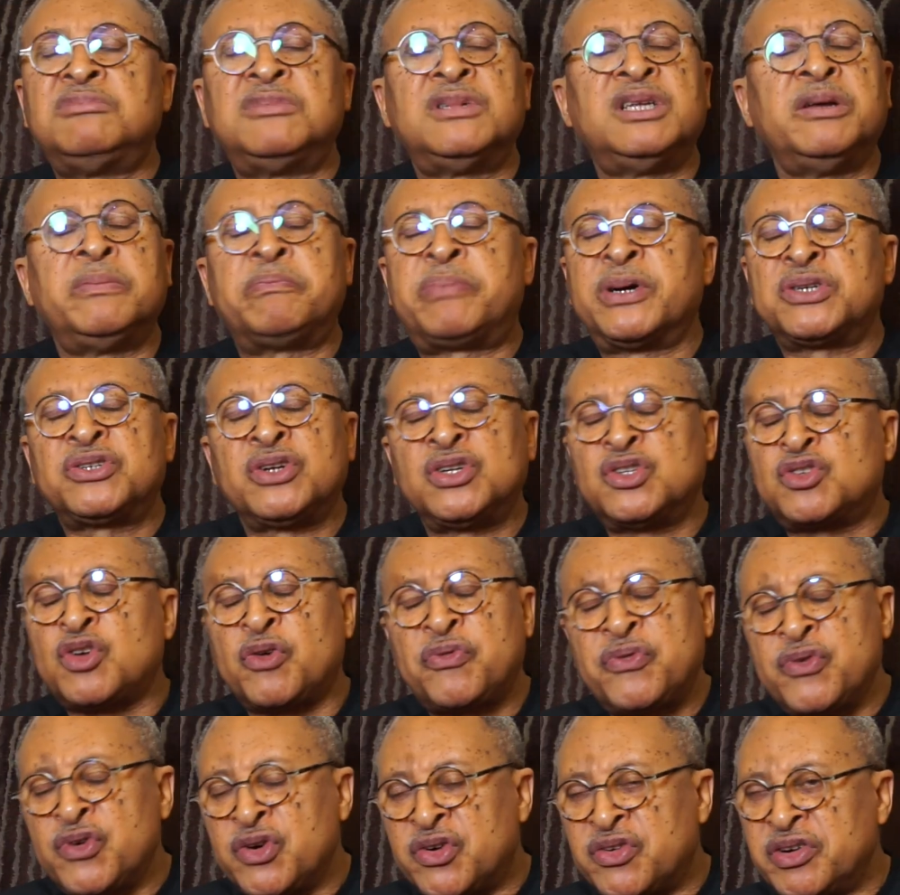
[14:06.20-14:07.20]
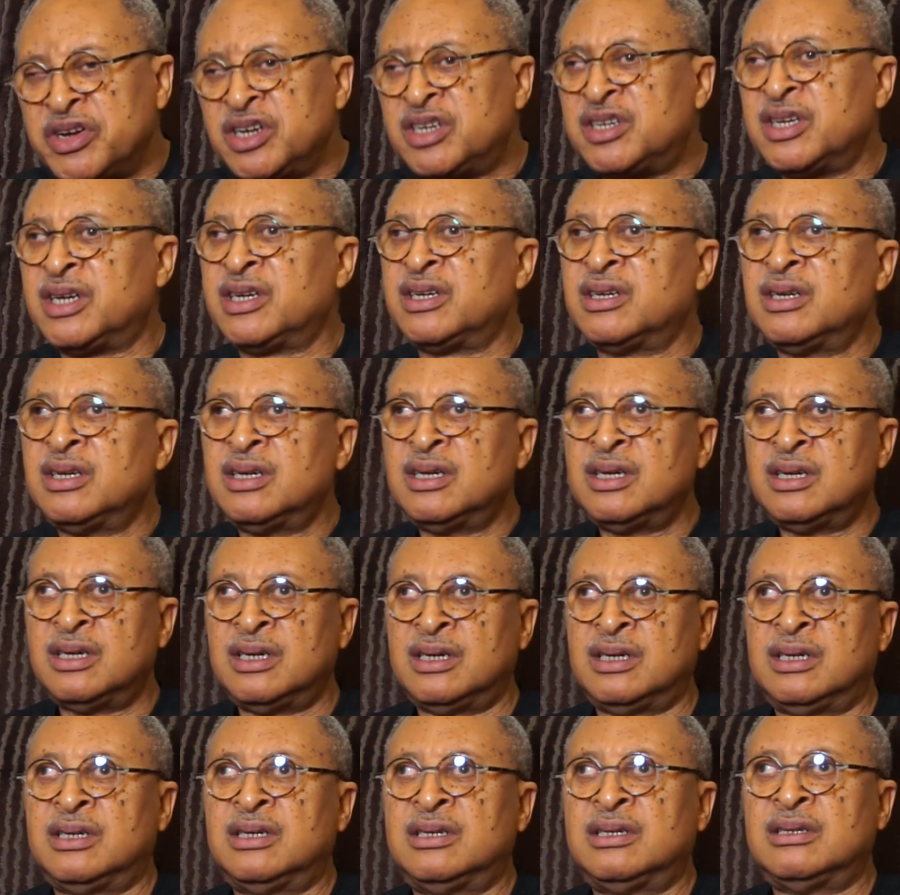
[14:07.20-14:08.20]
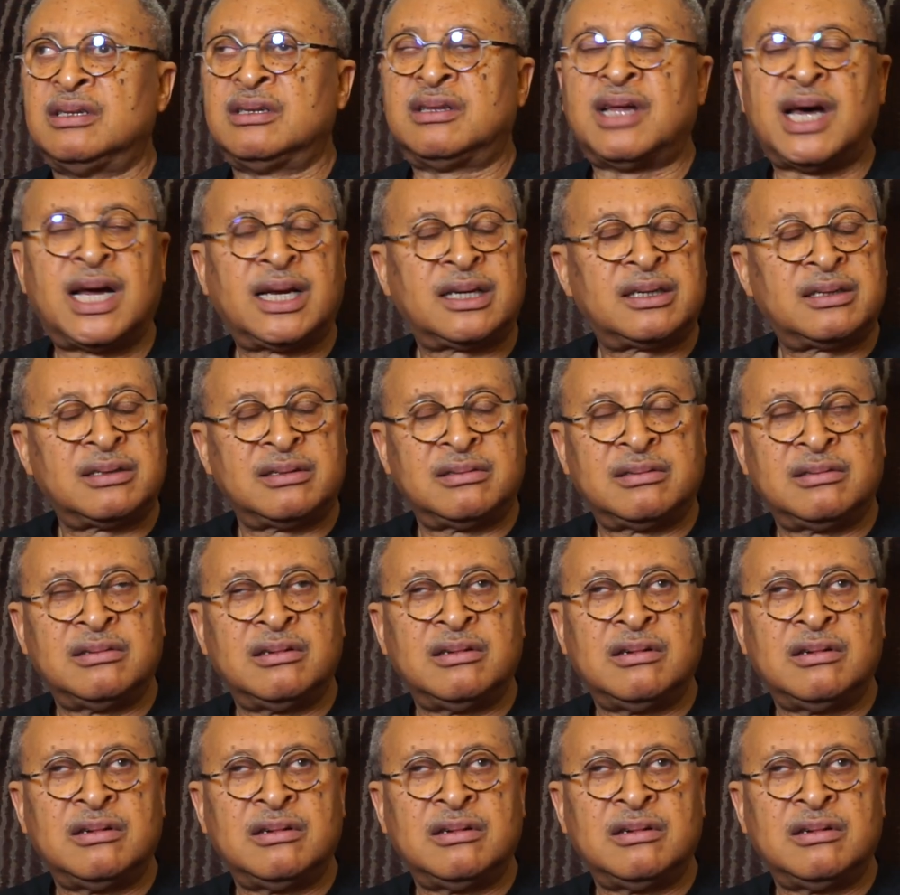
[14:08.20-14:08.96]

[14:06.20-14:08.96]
the impression is often created that